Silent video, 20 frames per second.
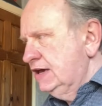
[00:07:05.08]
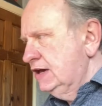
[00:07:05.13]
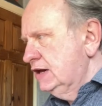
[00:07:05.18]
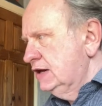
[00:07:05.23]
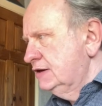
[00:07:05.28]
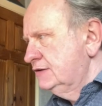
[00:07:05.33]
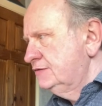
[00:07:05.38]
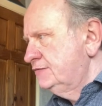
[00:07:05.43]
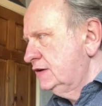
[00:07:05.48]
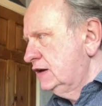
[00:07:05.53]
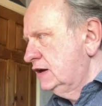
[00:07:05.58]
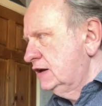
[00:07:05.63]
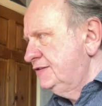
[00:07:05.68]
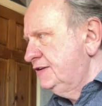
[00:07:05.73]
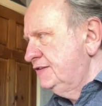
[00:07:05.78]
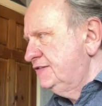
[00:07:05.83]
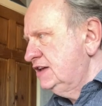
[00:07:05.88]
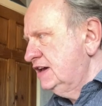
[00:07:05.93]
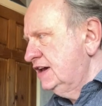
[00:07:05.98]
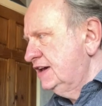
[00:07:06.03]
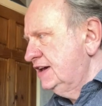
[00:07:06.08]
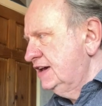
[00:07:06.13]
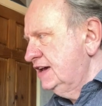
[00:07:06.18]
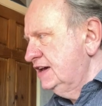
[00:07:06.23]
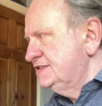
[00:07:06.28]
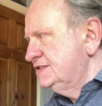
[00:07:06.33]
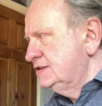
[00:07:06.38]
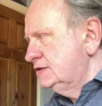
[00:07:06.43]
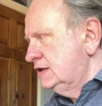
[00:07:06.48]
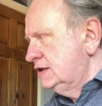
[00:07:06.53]
of 58
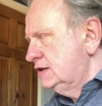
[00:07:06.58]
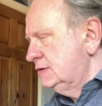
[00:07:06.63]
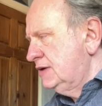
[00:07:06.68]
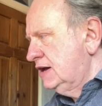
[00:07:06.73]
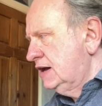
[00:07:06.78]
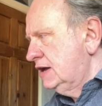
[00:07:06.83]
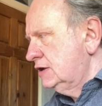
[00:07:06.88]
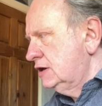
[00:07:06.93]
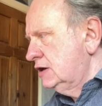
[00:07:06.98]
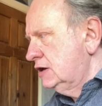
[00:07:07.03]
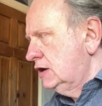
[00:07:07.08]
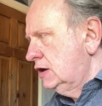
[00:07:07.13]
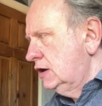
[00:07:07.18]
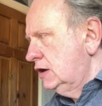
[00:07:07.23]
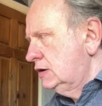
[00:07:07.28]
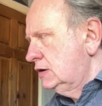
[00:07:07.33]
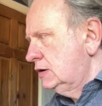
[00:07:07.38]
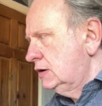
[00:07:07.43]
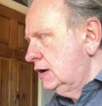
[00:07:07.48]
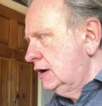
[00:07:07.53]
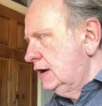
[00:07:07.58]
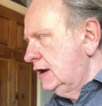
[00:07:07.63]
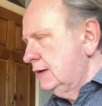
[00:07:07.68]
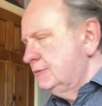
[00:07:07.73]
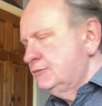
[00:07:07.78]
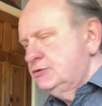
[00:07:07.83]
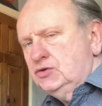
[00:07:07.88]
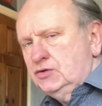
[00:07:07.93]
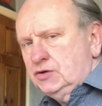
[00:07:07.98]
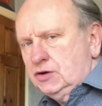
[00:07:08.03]
Keys I did about an app
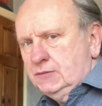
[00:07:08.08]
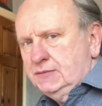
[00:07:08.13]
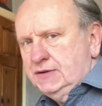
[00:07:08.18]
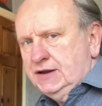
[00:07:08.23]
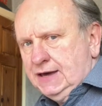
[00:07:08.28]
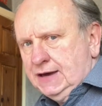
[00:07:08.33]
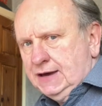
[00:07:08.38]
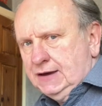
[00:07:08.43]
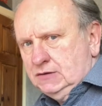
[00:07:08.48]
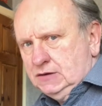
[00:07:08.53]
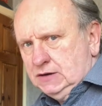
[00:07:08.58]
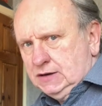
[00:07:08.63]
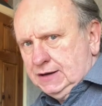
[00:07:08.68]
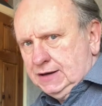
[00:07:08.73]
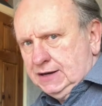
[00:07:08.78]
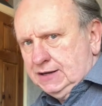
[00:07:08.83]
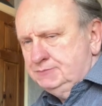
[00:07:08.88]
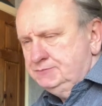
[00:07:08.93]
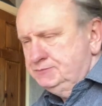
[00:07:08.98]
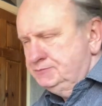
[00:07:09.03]
called Omni Outliner,